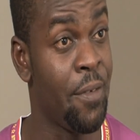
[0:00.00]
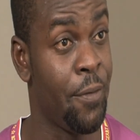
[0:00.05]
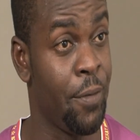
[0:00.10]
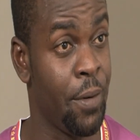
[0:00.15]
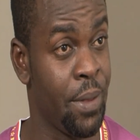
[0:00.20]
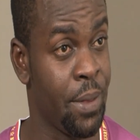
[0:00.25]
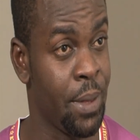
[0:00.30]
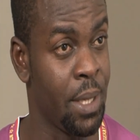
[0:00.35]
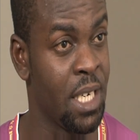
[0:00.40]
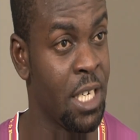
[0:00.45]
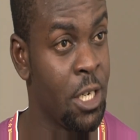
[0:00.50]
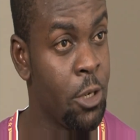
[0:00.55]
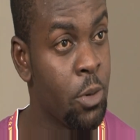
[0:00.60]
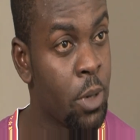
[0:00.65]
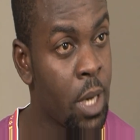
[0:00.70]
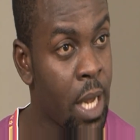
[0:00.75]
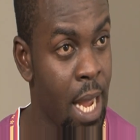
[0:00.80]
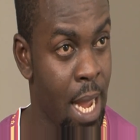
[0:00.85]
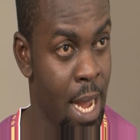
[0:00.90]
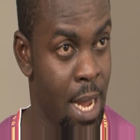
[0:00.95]
everything
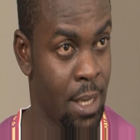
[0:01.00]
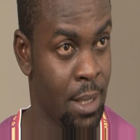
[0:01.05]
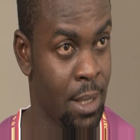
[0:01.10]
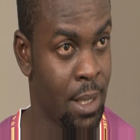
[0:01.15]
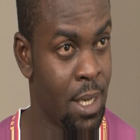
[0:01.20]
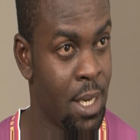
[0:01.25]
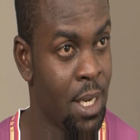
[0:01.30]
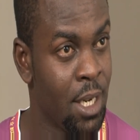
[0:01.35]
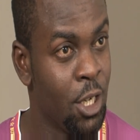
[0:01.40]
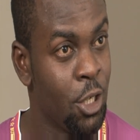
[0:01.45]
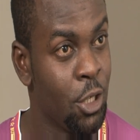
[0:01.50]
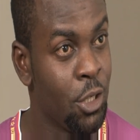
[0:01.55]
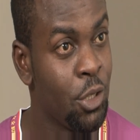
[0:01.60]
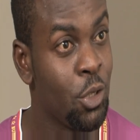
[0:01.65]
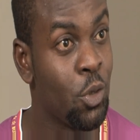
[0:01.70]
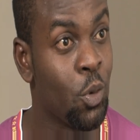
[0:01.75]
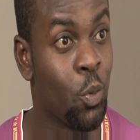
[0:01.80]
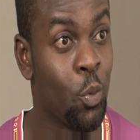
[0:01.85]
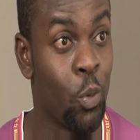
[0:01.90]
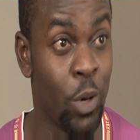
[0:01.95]
you can
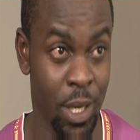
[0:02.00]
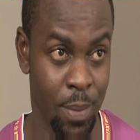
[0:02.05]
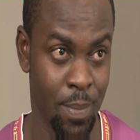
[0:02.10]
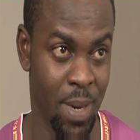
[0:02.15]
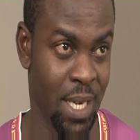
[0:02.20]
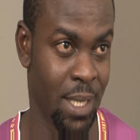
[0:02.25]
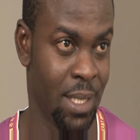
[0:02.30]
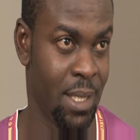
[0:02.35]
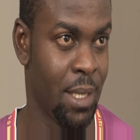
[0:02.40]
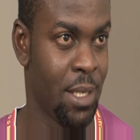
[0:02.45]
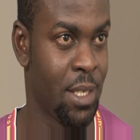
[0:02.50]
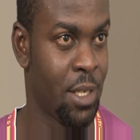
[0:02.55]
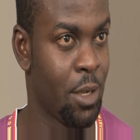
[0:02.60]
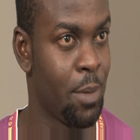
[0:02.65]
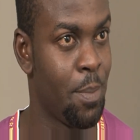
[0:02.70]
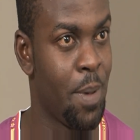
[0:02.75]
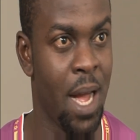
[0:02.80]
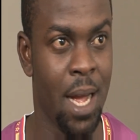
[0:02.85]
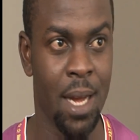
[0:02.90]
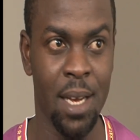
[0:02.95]
to win my
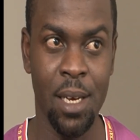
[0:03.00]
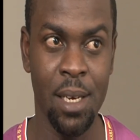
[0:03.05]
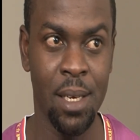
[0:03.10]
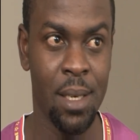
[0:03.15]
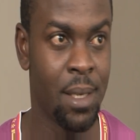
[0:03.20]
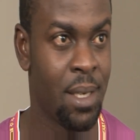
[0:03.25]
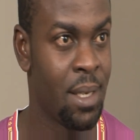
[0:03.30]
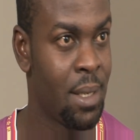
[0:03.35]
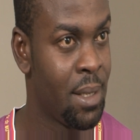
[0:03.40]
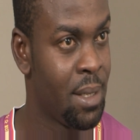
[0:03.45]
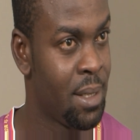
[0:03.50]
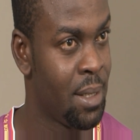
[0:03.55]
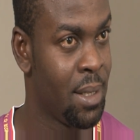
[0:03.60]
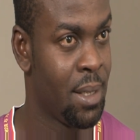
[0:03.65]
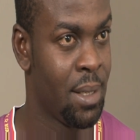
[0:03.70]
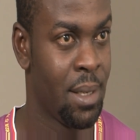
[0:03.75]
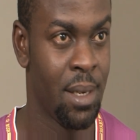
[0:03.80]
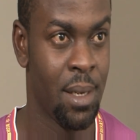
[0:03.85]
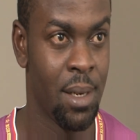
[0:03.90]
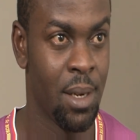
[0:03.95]
sister back.
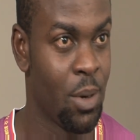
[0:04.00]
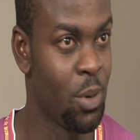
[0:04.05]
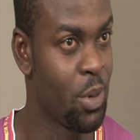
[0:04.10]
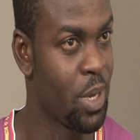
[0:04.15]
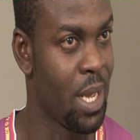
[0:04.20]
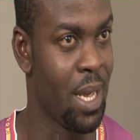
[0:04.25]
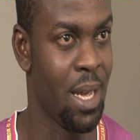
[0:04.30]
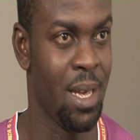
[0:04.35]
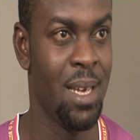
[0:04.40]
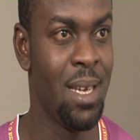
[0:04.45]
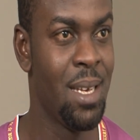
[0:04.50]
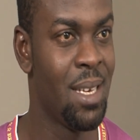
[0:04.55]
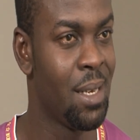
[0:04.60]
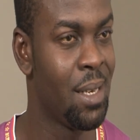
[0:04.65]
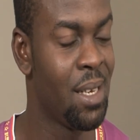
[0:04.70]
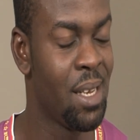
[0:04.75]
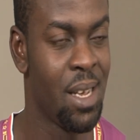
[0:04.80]
Okay?